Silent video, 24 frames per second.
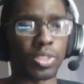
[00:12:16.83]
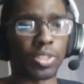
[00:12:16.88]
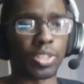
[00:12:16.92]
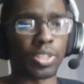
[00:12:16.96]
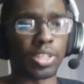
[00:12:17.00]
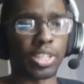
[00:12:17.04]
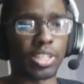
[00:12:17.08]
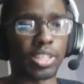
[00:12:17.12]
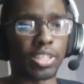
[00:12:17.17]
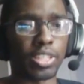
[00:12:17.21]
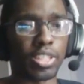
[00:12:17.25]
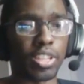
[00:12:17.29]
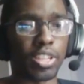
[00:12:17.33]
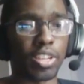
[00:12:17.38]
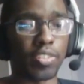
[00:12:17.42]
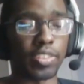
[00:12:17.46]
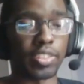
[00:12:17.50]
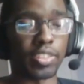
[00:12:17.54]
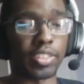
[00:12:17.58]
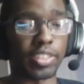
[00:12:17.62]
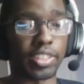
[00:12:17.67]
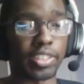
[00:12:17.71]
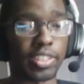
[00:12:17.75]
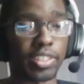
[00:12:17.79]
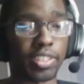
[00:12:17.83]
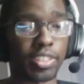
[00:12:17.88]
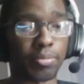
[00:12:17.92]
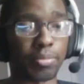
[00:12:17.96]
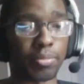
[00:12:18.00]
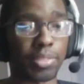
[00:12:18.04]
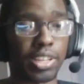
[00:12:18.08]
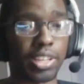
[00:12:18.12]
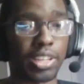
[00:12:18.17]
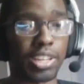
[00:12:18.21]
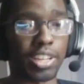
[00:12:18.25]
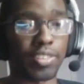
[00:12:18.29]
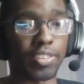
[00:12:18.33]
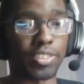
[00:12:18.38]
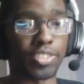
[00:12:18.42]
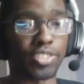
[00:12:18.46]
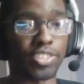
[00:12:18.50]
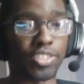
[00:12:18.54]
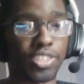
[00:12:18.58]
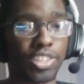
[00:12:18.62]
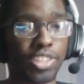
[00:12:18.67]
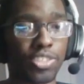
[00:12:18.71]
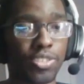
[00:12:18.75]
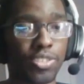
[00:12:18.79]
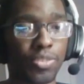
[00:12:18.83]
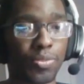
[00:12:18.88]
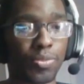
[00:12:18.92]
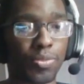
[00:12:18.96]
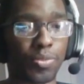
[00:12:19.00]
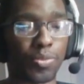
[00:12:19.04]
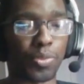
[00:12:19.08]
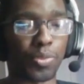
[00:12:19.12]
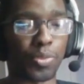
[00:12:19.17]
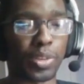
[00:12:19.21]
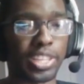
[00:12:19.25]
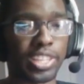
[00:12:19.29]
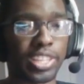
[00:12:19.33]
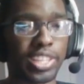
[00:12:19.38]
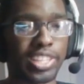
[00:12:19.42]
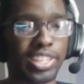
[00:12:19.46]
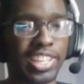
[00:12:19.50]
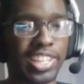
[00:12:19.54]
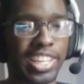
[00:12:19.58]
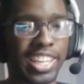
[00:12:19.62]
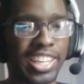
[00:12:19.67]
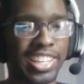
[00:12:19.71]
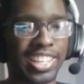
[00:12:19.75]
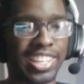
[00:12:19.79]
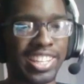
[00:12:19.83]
You're hitting every daggum body, every chance you freaking can.